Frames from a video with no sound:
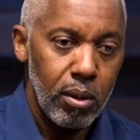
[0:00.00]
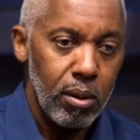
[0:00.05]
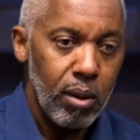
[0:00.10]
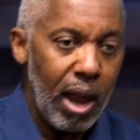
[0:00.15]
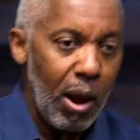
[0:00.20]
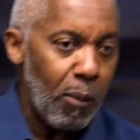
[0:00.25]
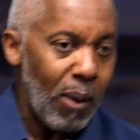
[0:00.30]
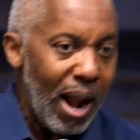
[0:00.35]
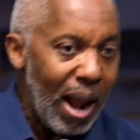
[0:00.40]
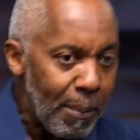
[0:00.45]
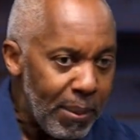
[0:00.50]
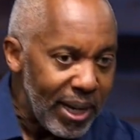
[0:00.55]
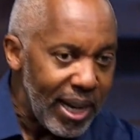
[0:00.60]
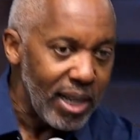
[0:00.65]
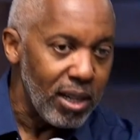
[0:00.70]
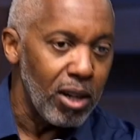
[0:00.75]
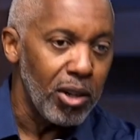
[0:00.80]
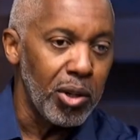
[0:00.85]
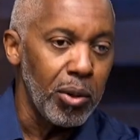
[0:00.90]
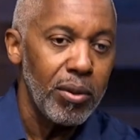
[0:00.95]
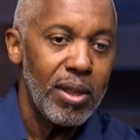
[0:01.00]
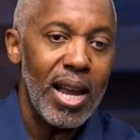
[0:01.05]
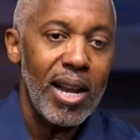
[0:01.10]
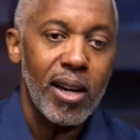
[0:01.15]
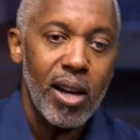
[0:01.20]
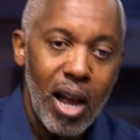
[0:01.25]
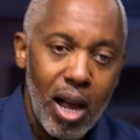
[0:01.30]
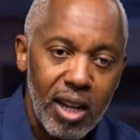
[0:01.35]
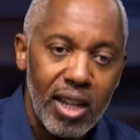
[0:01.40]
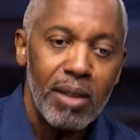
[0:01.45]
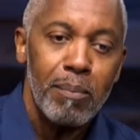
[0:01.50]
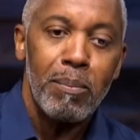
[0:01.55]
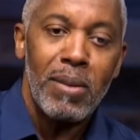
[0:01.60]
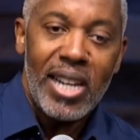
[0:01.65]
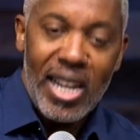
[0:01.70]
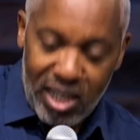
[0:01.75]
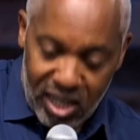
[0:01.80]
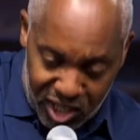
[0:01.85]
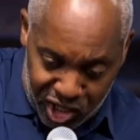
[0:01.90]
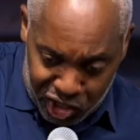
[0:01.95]
And when I began to do that, God
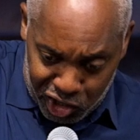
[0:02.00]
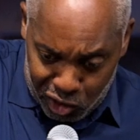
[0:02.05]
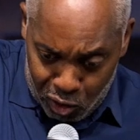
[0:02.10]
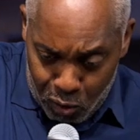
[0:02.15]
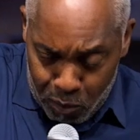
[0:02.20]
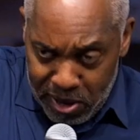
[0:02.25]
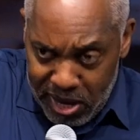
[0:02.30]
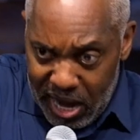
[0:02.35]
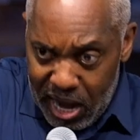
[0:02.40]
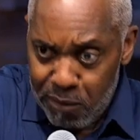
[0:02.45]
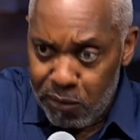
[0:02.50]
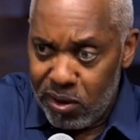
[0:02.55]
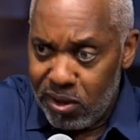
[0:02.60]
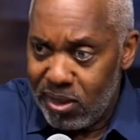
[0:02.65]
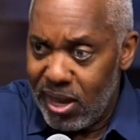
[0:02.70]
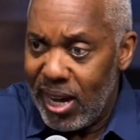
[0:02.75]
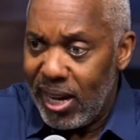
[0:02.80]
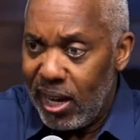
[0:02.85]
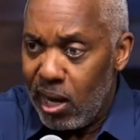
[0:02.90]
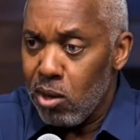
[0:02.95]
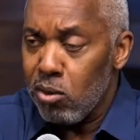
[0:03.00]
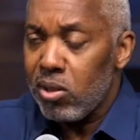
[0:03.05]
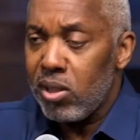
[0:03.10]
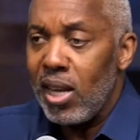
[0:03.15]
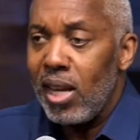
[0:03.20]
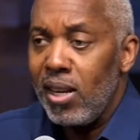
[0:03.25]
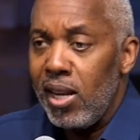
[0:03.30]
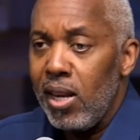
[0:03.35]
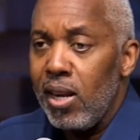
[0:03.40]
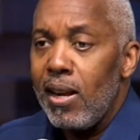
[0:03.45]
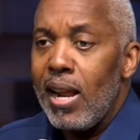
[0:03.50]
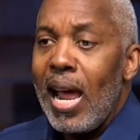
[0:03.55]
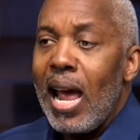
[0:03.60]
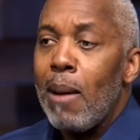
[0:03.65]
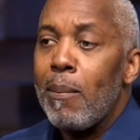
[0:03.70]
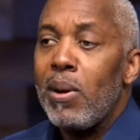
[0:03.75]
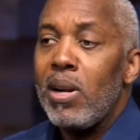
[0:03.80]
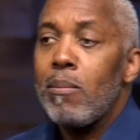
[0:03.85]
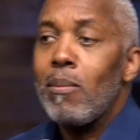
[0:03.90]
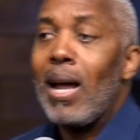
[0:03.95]
began to show me everything else that needed to
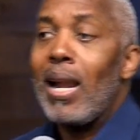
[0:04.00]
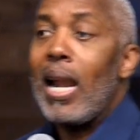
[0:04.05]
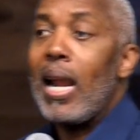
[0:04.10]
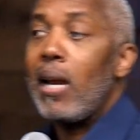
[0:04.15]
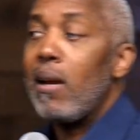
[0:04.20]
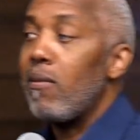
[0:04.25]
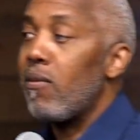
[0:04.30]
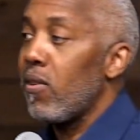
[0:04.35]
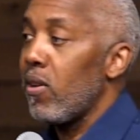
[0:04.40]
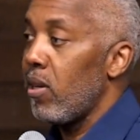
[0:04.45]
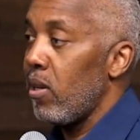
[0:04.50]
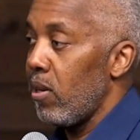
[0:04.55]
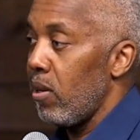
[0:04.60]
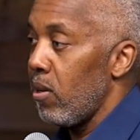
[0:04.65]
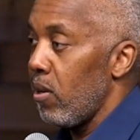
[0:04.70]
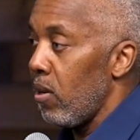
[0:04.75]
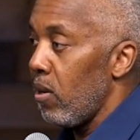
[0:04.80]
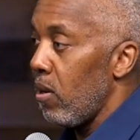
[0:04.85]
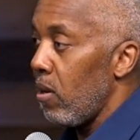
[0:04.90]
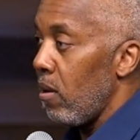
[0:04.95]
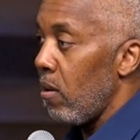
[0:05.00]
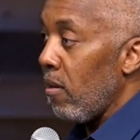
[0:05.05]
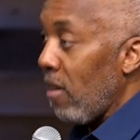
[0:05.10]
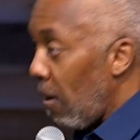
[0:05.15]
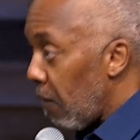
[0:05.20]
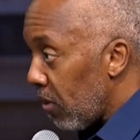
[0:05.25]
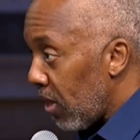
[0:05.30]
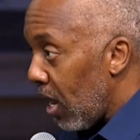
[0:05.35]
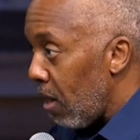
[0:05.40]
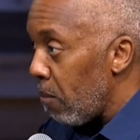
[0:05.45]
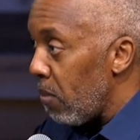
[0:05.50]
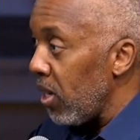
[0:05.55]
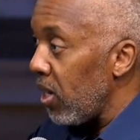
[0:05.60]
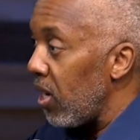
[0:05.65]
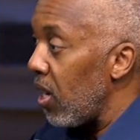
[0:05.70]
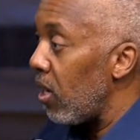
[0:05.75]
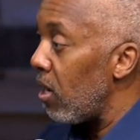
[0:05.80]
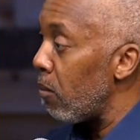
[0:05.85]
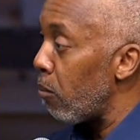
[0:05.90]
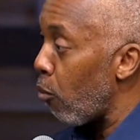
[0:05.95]
happen in my life. Everything
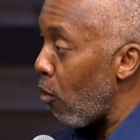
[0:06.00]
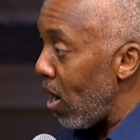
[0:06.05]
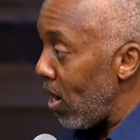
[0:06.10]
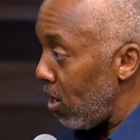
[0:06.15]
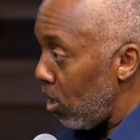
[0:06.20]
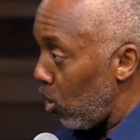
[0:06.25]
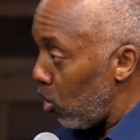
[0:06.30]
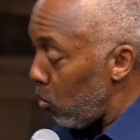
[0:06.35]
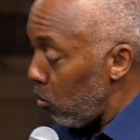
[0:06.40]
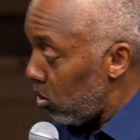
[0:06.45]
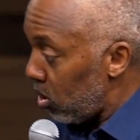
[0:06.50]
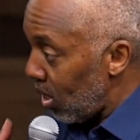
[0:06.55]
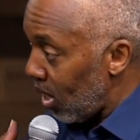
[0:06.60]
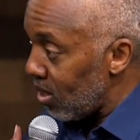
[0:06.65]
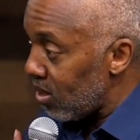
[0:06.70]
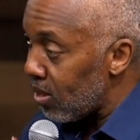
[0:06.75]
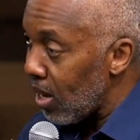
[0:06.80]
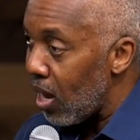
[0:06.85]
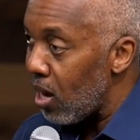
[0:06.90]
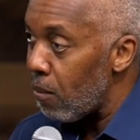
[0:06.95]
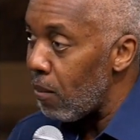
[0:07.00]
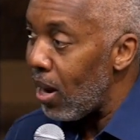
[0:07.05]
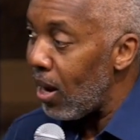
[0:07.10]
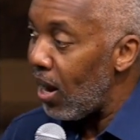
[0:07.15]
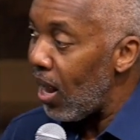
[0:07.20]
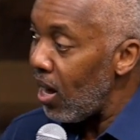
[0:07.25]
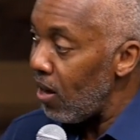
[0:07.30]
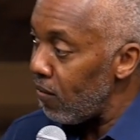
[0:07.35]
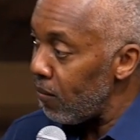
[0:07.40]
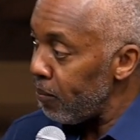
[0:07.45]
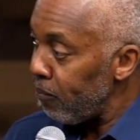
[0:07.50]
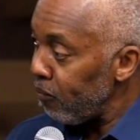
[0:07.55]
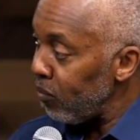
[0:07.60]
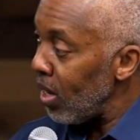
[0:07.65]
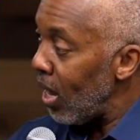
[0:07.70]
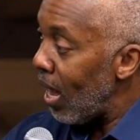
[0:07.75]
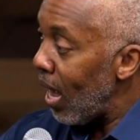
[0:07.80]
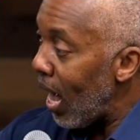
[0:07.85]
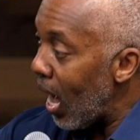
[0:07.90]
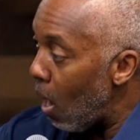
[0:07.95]
began to break loose inside of my life.
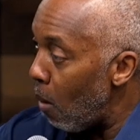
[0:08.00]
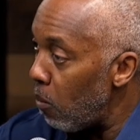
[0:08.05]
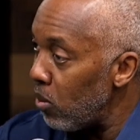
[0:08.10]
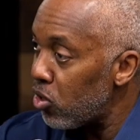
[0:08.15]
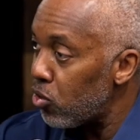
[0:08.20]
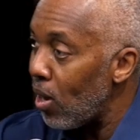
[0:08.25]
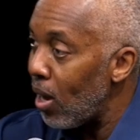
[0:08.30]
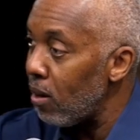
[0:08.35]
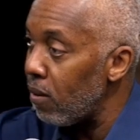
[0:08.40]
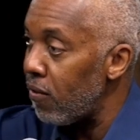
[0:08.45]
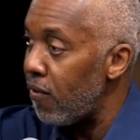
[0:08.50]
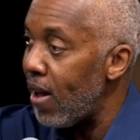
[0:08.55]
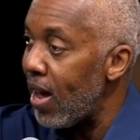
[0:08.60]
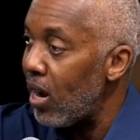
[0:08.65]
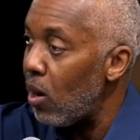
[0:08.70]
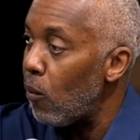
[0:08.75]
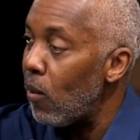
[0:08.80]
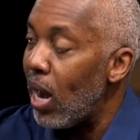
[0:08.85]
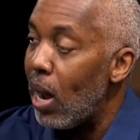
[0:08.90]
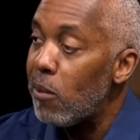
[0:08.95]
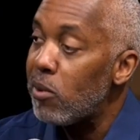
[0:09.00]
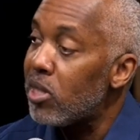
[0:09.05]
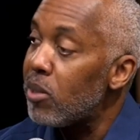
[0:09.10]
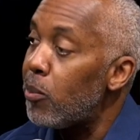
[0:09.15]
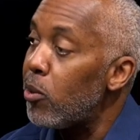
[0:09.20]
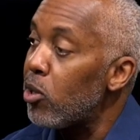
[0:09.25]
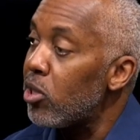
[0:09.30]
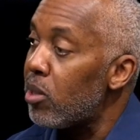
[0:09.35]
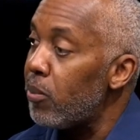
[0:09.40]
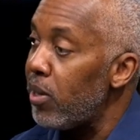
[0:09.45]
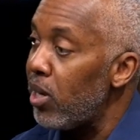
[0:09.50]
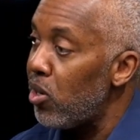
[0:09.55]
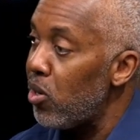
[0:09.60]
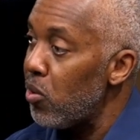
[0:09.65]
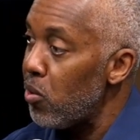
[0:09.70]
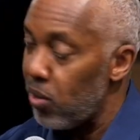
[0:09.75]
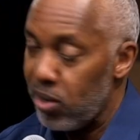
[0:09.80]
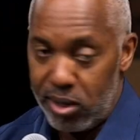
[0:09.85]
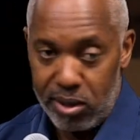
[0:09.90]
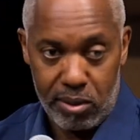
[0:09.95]
I was trying to find out what I was supposed to be
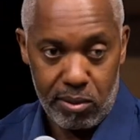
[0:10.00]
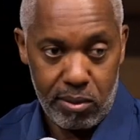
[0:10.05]
doing.